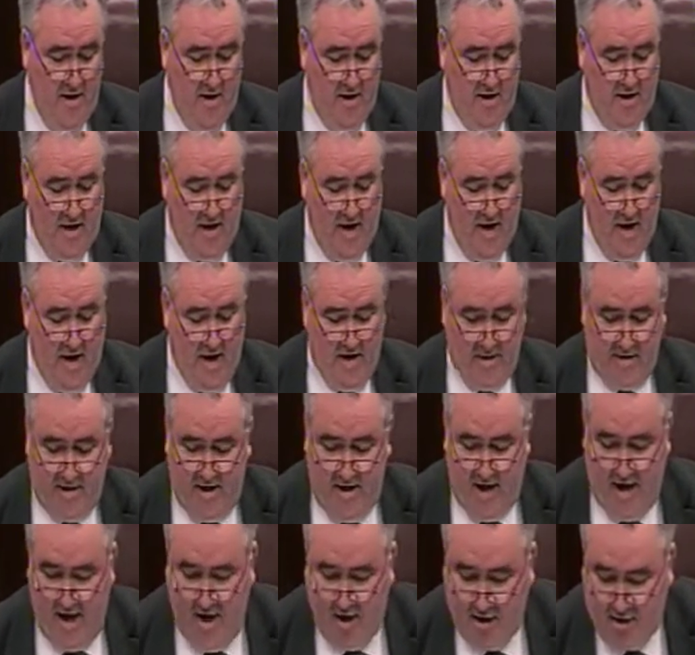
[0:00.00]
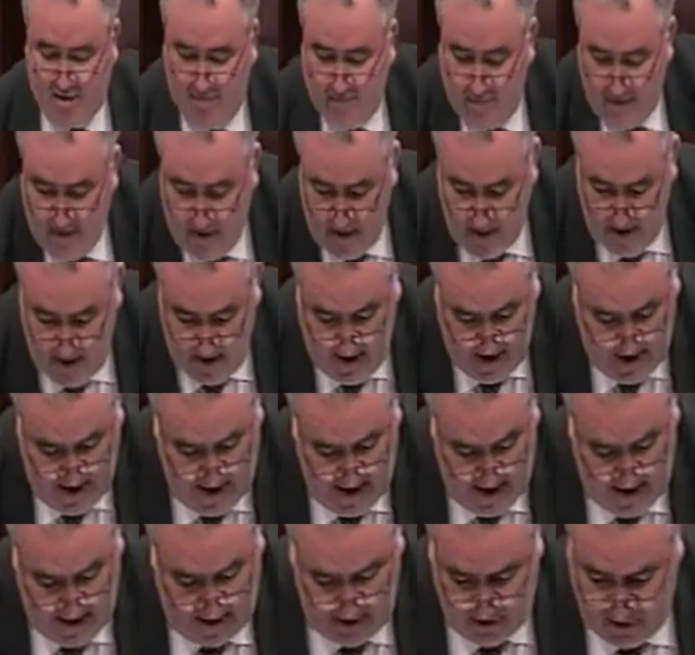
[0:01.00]
The hardship
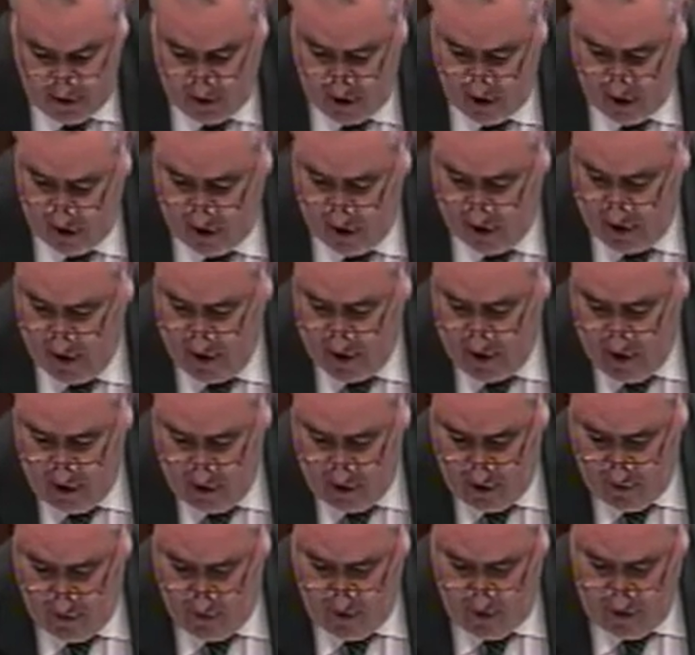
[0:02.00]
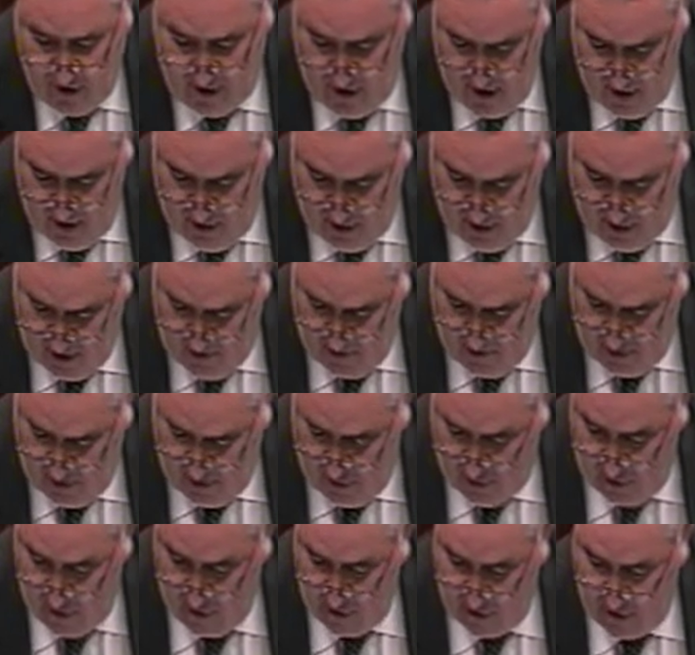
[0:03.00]
that such a cut would
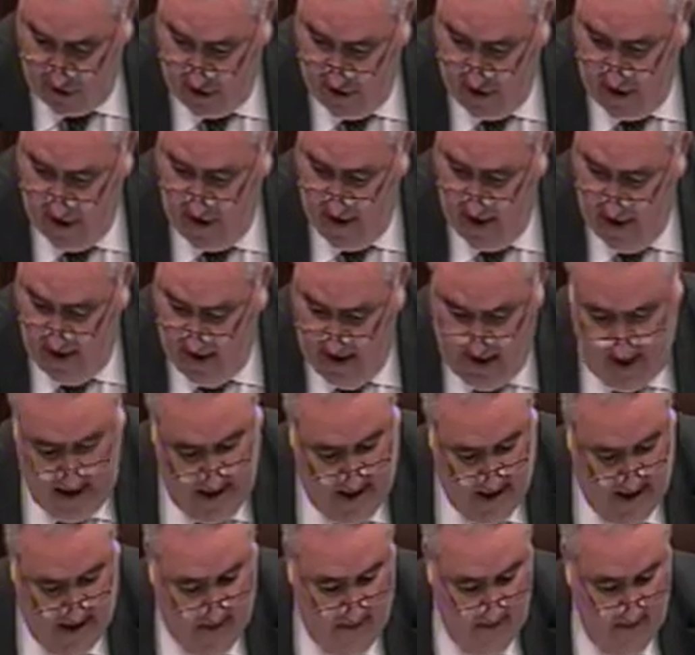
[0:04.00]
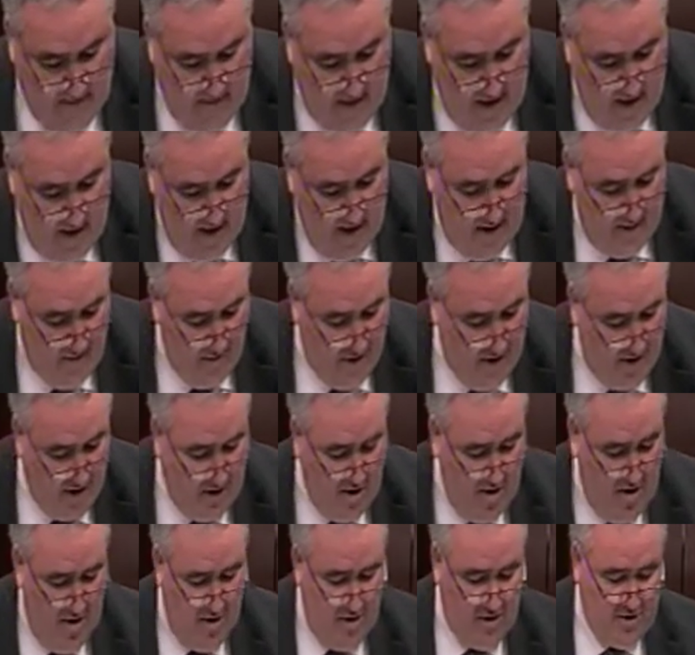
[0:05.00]
impose and will
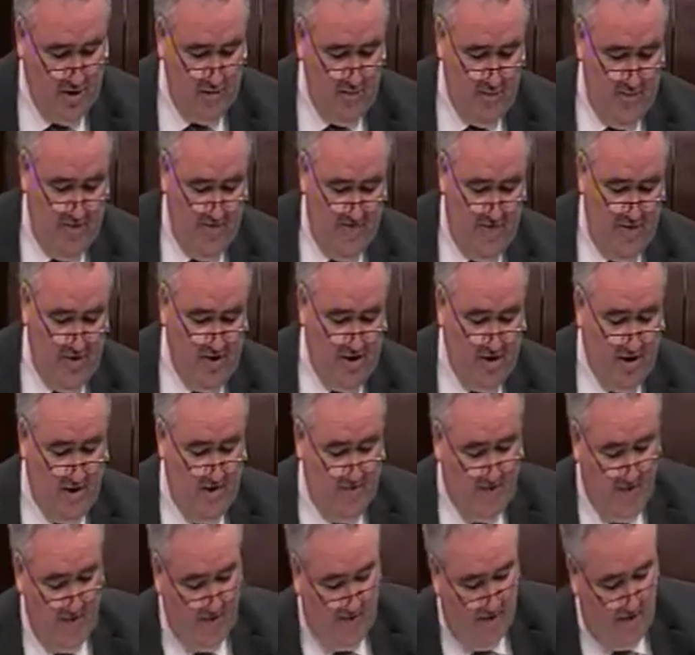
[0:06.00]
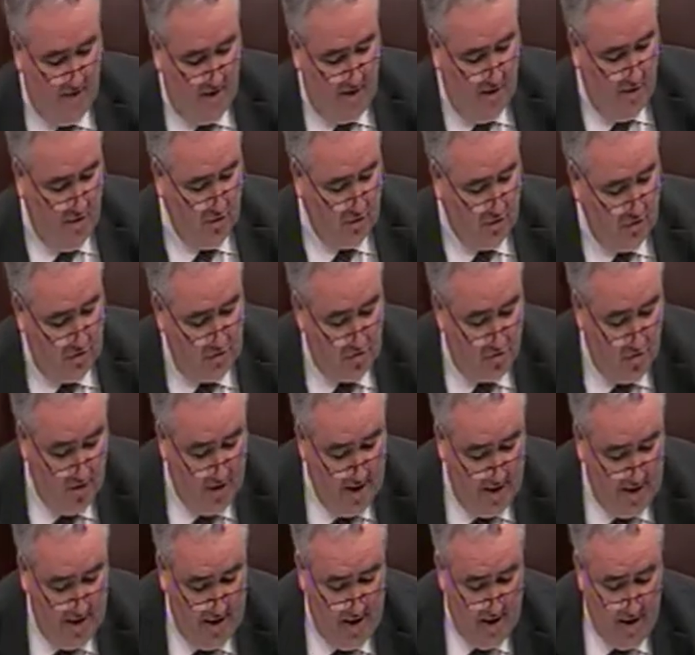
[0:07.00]
cause would be very significant for the households who
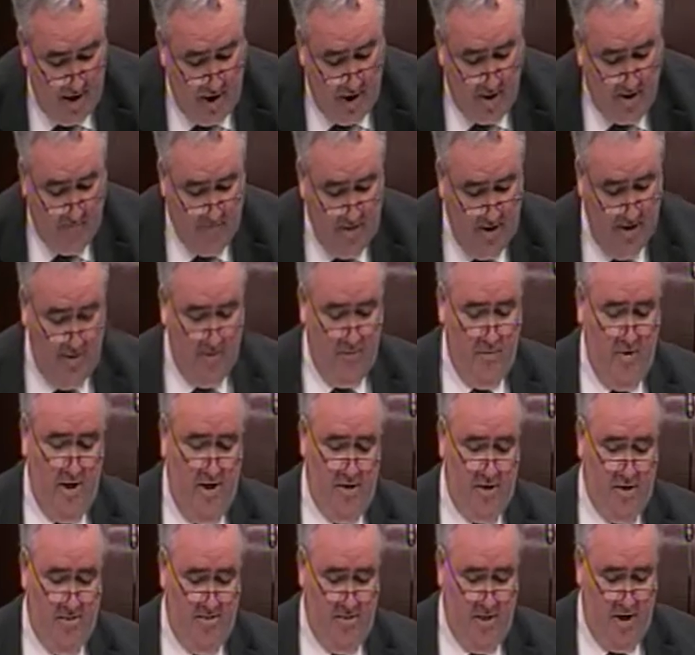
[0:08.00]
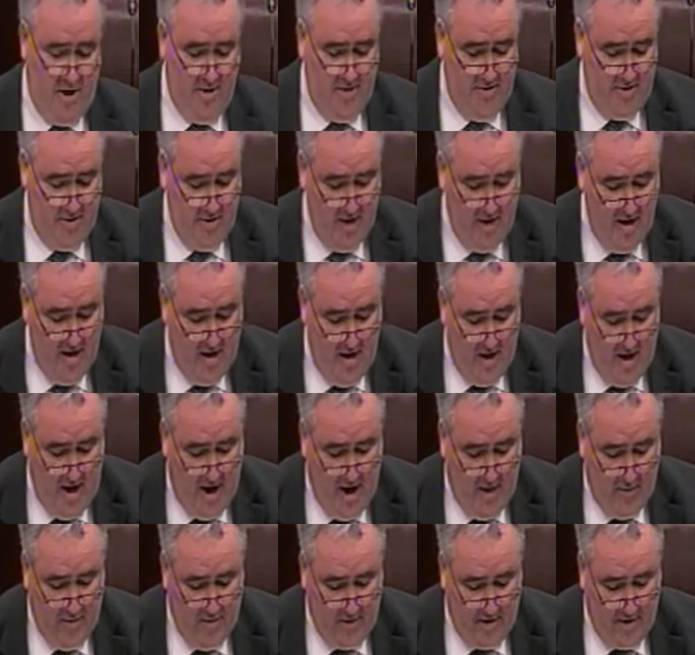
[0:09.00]
rely on a minimum wage employment
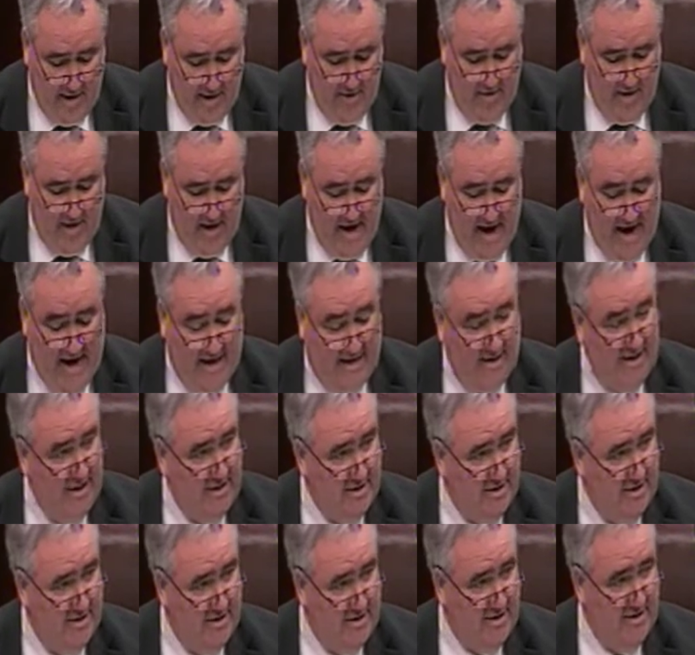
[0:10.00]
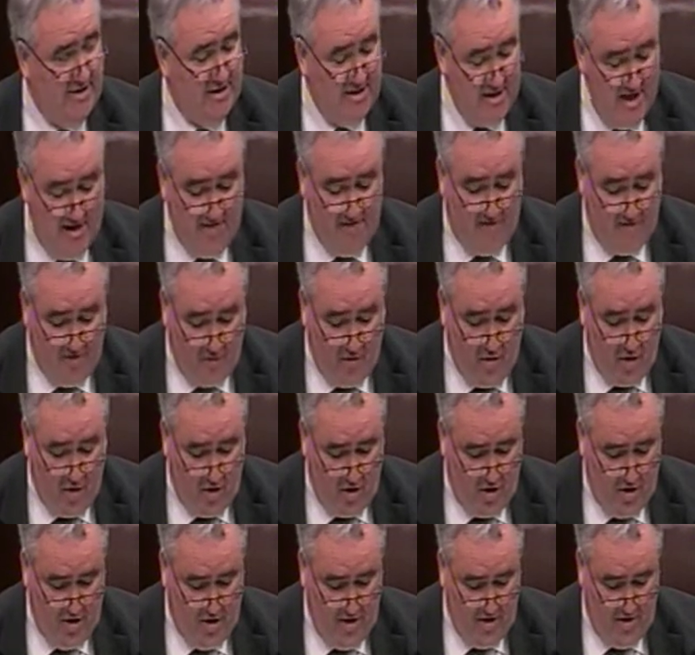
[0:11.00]
and would clearly act as a disincentive to
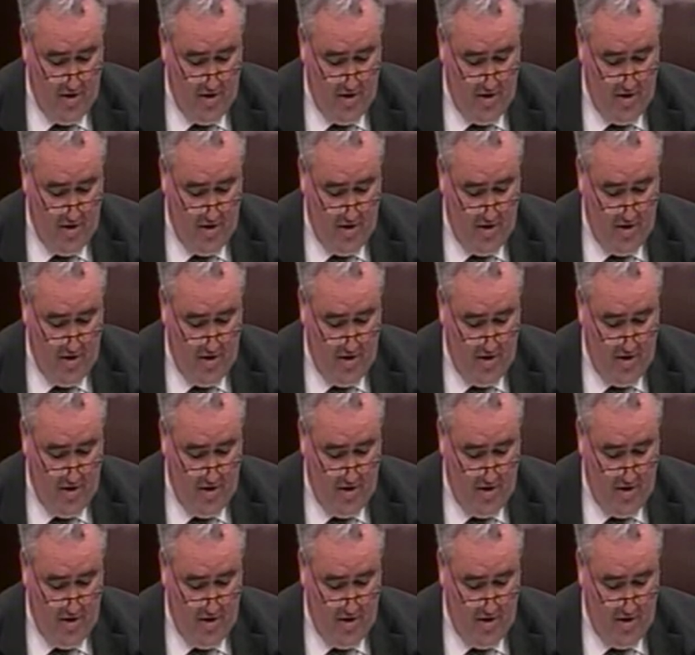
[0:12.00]
work.